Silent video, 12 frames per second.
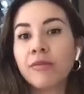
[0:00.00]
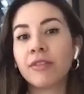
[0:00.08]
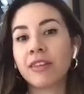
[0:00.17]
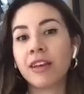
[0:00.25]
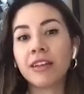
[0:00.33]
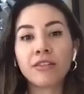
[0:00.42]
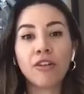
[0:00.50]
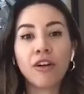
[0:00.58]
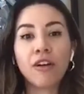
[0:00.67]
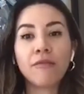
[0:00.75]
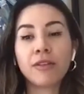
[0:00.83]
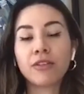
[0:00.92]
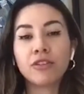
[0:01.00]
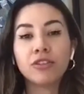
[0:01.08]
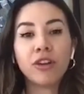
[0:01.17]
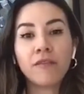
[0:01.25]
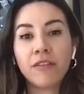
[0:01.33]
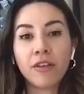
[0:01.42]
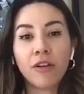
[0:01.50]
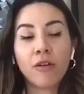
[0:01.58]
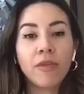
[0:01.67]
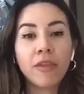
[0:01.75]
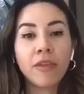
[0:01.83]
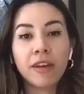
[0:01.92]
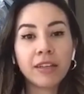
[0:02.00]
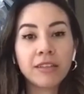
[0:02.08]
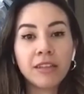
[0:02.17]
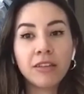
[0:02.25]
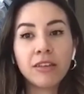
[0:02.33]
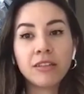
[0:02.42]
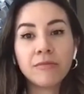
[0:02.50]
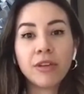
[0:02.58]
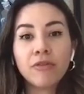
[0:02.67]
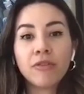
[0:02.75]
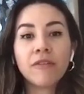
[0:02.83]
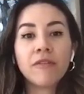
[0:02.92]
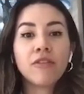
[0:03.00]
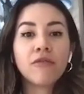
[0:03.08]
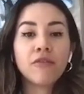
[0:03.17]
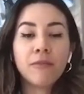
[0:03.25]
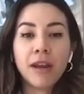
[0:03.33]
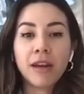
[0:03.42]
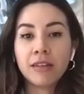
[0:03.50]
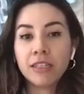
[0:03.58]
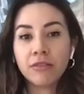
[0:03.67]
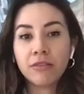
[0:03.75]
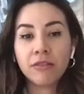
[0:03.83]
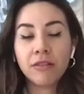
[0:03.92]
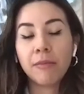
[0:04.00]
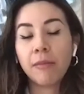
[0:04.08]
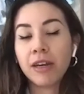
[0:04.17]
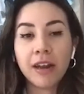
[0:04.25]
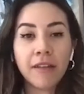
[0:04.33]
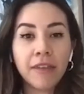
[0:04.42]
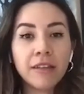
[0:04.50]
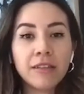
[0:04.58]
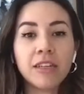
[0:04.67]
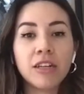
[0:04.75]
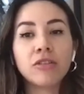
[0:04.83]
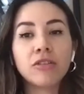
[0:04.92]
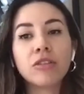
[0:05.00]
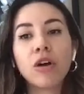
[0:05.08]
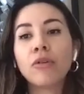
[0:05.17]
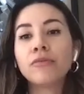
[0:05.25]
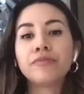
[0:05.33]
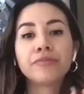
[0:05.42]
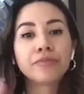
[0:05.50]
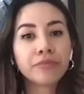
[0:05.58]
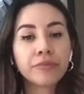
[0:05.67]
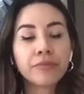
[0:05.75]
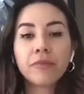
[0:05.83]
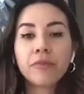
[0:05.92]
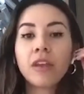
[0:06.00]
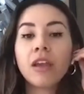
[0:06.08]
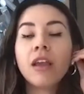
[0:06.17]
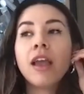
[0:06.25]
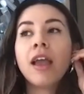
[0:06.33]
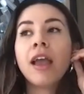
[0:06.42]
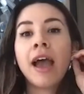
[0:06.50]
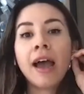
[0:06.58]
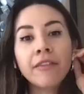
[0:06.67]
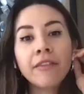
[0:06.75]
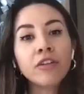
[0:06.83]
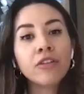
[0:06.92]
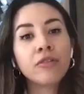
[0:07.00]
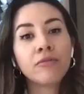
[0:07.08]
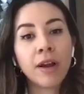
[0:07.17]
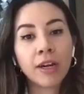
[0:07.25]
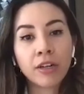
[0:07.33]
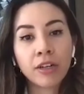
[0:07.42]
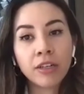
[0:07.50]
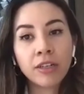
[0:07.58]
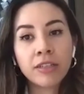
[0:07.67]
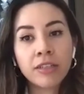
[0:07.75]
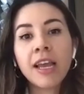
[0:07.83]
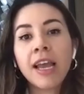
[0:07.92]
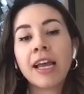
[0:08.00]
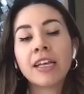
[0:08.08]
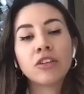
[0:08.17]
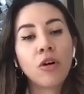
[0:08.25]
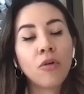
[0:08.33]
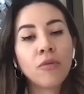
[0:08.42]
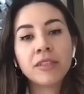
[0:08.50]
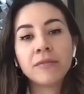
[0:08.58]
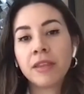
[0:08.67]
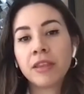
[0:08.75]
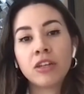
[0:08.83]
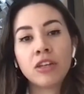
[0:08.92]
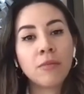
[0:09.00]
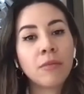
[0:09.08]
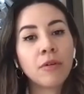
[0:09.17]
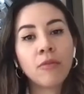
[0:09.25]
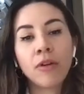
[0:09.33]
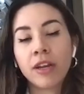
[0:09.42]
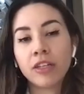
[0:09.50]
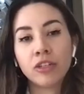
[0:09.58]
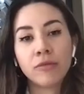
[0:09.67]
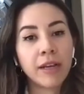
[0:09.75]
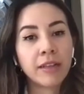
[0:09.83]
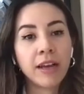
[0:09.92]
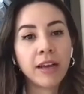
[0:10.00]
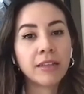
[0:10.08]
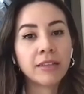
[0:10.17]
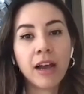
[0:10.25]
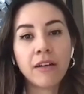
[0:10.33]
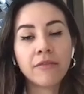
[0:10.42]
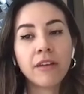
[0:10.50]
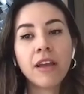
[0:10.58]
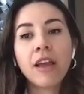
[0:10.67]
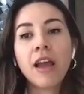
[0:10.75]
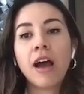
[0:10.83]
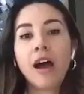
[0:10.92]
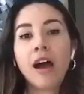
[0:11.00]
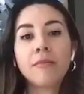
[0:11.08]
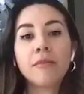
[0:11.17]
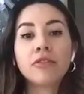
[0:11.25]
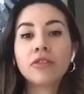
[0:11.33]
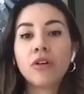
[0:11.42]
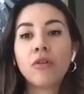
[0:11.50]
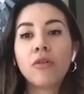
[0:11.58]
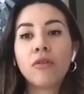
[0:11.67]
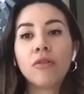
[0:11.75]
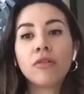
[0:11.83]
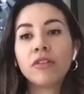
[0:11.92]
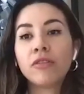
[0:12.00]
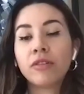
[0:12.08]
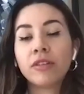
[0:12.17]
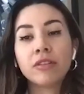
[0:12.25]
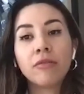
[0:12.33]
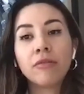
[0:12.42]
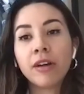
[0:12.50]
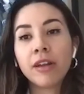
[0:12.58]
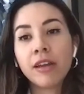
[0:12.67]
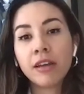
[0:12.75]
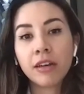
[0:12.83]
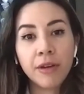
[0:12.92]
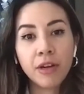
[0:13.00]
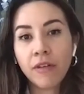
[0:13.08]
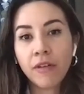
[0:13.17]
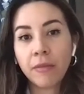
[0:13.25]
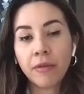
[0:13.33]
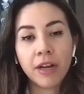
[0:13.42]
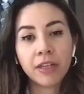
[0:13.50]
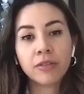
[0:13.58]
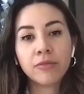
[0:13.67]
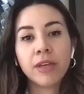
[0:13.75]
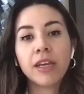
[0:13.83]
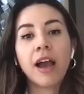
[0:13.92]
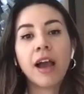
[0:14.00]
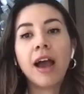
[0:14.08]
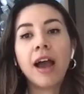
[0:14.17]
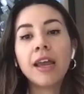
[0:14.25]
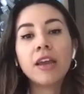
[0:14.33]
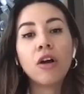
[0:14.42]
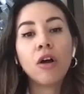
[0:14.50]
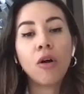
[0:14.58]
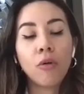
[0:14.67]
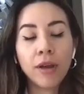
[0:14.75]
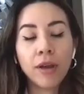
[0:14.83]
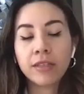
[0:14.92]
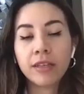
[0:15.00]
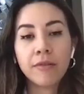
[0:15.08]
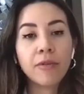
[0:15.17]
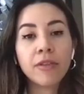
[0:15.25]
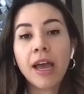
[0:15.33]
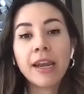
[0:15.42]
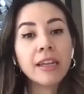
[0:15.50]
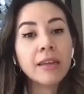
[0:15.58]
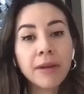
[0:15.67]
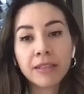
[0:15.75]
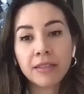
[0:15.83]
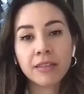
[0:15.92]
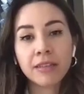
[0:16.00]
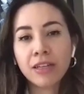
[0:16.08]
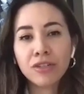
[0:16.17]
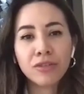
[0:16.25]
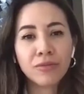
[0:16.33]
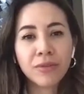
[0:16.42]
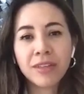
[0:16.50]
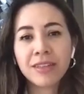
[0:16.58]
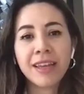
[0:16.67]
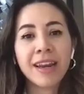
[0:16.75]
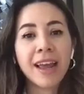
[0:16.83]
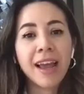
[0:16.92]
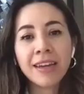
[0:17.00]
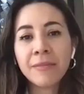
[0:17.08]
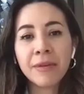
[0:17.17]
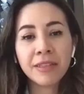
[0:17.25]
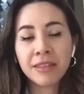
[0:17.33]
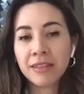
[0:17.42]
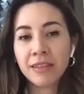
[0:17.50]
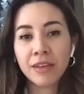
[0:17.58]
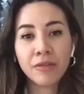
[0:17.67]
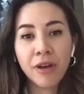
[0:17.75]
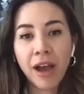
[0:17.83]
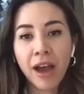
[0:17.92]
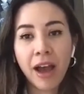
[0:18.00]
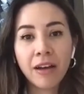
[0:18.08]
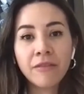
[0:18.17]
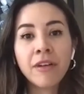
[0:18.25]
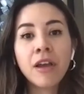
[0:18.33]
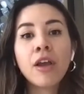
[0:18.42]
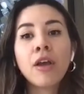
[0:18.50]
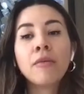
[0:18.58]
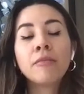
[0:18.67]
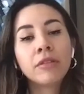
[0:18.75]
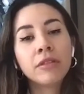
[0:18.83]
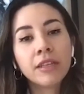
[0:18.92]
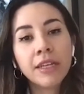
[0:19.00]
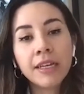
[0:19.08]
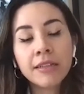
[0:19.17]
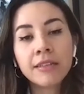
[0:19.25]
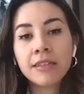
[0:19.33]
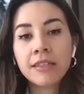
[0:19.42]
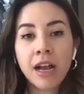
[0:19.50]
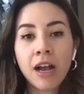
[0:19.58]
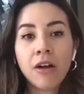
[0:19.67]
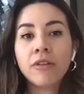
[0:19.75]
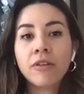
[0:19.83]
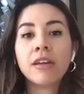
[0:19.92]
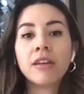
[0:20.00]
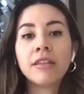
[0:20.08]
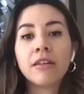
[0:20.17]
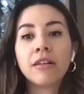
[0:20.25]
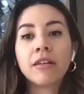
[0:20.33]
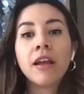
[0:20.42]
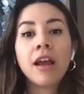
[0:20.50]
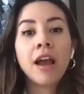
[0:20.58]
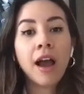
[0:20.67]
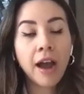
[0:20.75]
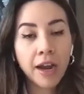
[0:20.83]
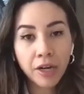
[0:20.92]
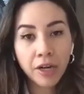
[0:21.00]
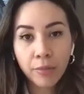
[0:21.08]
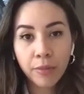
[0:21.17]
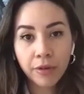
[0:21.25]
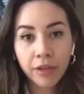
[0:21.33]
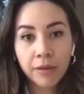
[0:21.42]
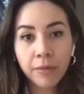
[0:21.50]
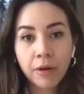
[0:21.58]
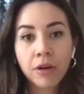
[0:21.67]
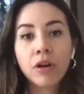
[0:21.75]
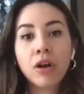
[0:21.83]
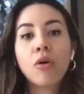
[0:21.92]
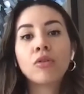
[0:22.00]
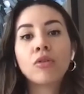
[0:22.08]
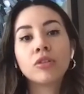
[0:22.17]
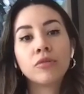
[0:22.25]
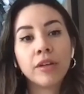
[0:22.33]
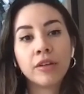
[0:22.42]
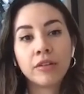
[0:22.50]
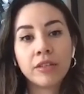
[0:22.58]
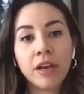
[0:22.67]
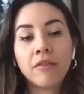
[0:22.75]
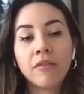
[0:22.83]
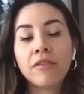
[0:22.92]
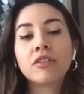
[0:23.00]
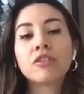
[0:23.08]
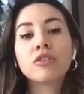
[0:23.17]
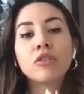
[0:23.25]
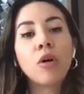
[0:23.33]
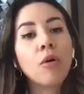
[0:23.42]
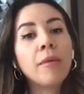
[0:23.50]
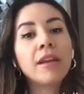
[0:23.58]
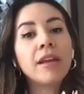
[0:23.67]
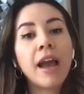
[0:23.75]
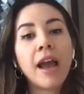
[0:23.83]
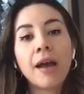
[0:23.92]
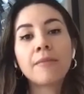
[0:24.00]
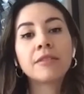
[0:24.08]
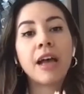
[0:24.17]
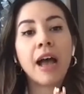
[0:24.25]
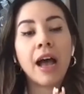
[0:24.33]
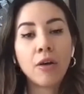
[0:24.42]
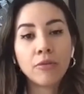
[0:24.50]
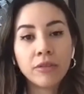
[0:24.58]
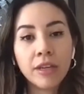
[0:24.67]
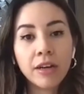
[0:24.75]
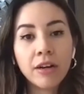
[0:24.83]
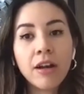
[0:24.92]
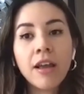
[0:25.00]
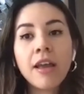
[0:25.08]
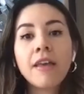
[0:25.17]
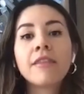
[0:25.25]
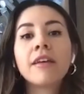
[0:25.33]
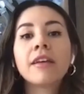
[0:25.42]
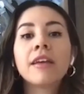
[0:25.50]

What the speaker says: with his head cut off because you're trying to figure out when the next deal is, but you don't even know if you made money on this deal. So having good records has always been the number one issue my clients have. So it's already going to be November next week. I always, with any business, not just real estate, any business that you have, please sit down and either hire a bookkeeper or do it yourself. There's so many apps out there that